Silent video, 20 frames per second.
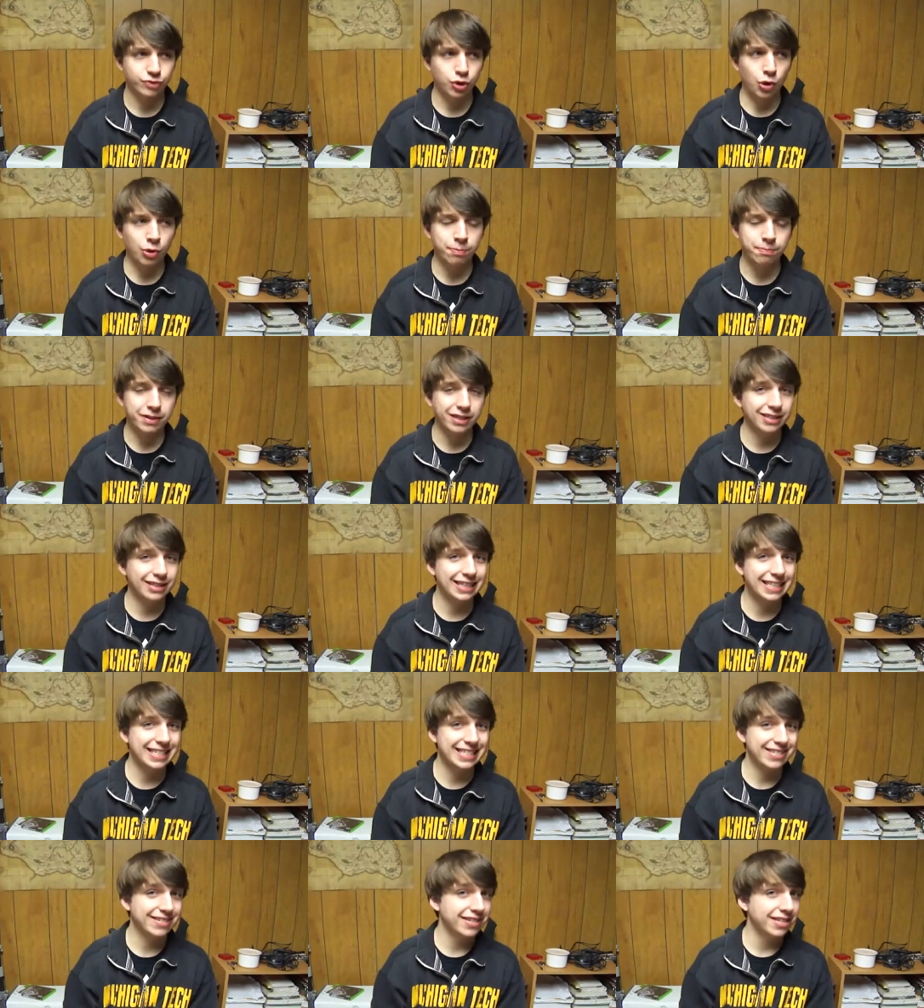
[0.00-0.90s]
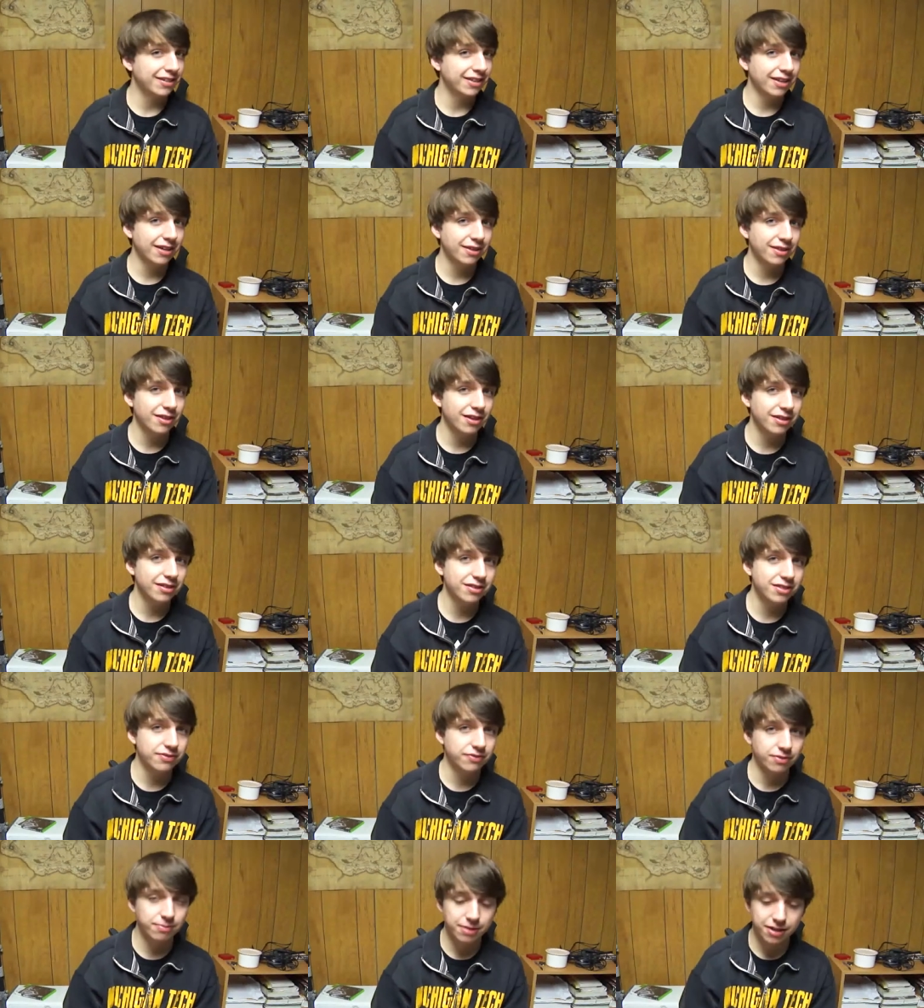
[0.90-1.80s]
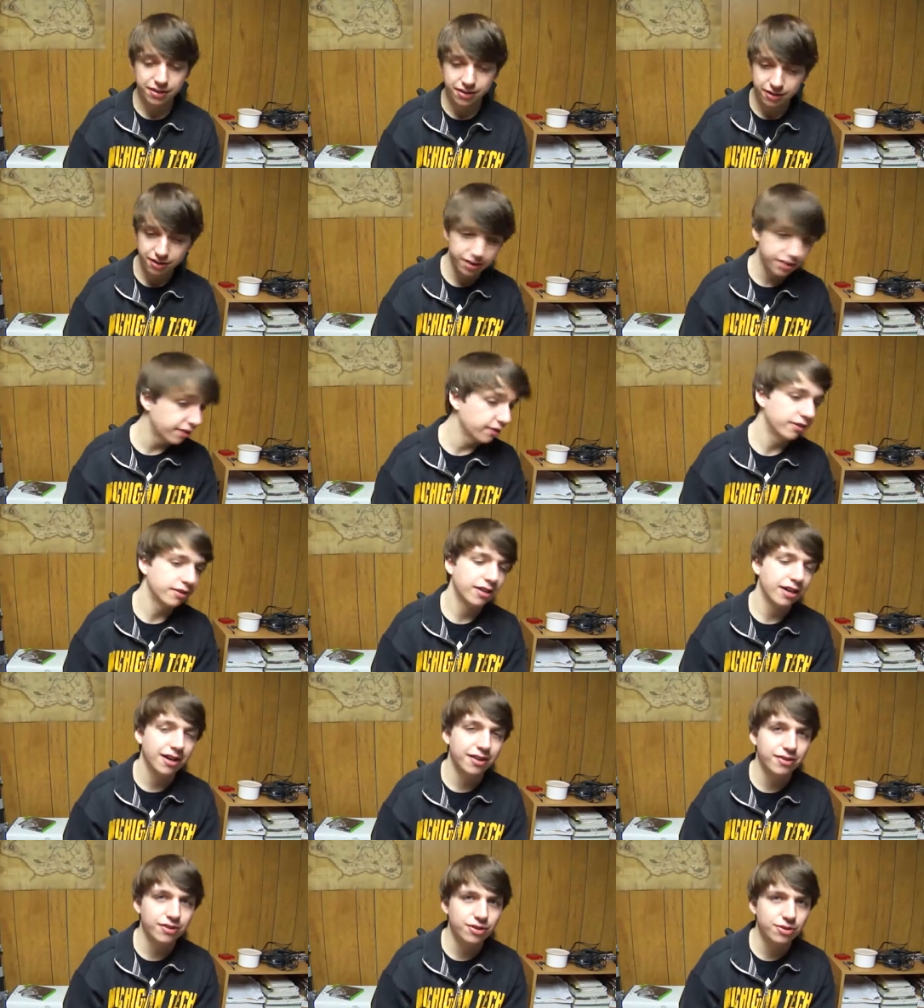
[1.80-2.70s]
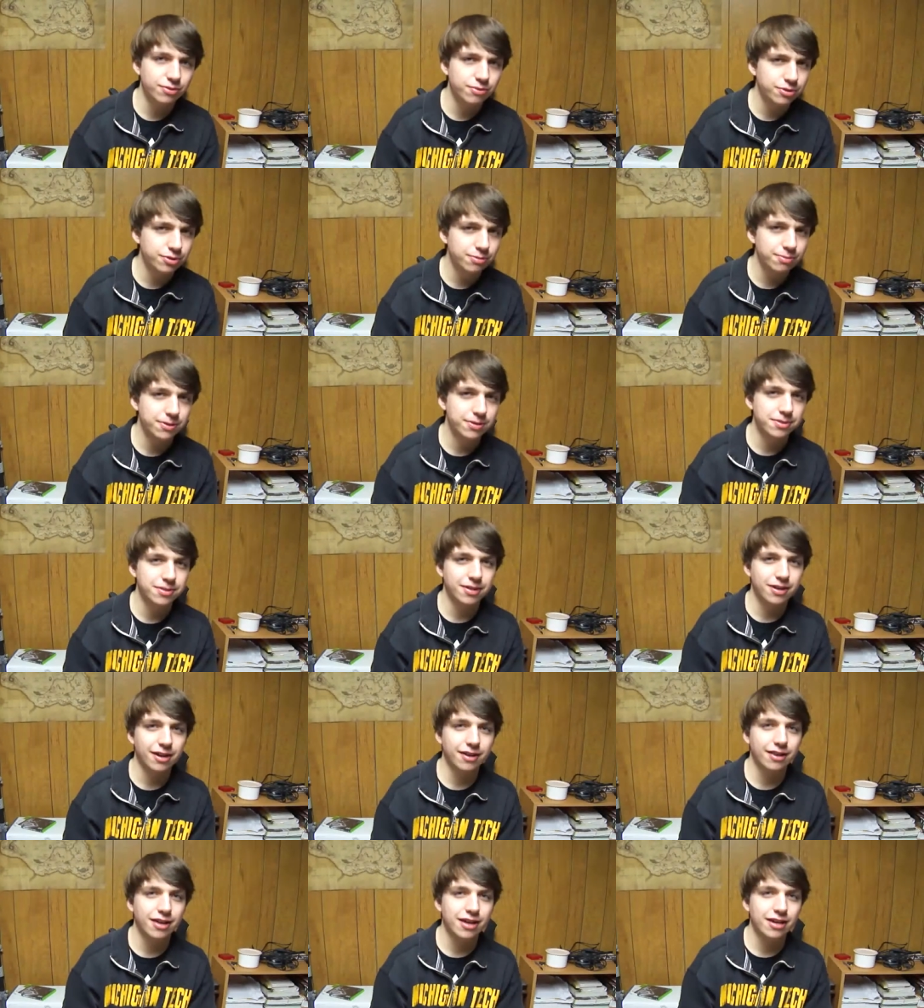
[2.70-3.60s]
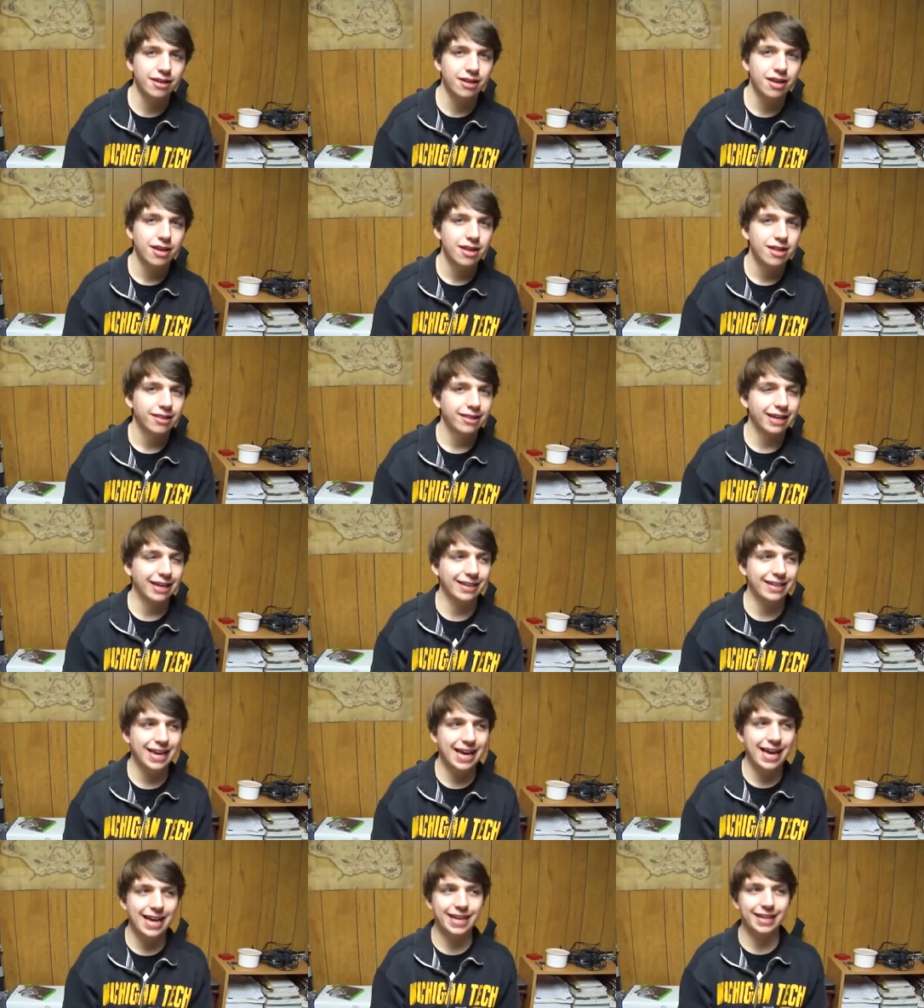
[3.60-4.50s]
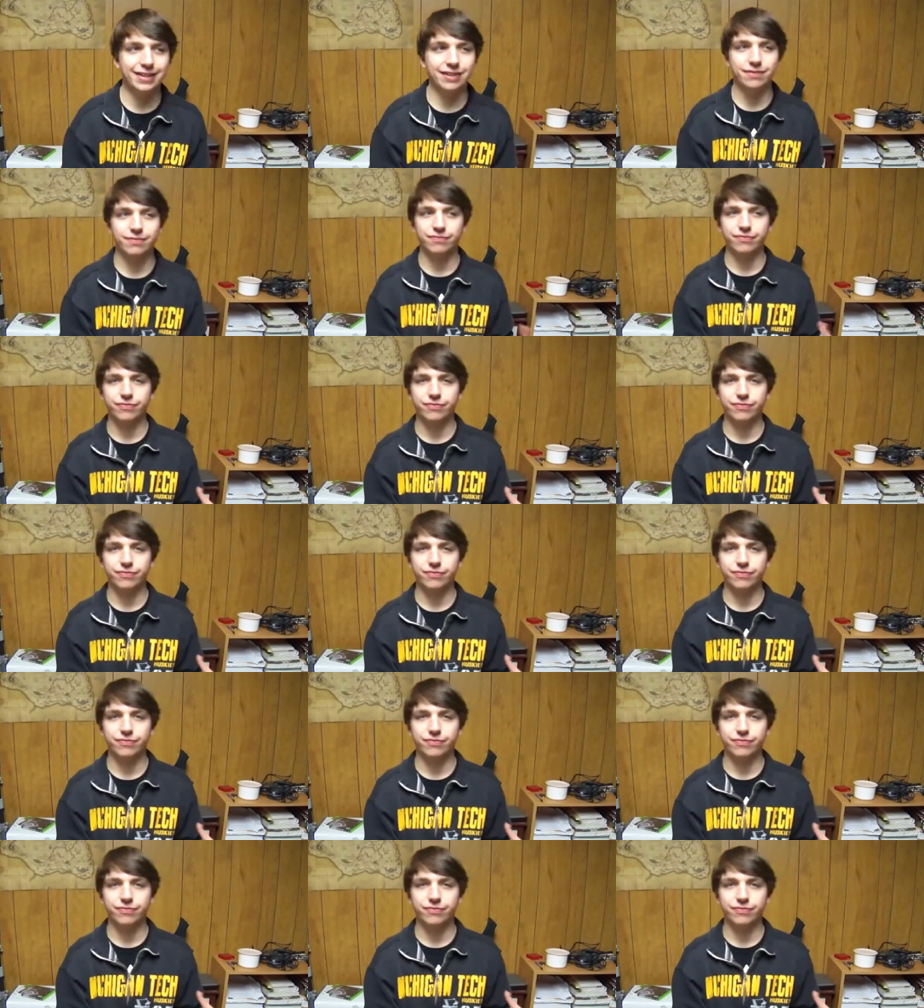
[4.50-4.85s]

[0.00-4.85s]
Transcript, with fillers: openly stealing things from other other YouTubers that I like. Like not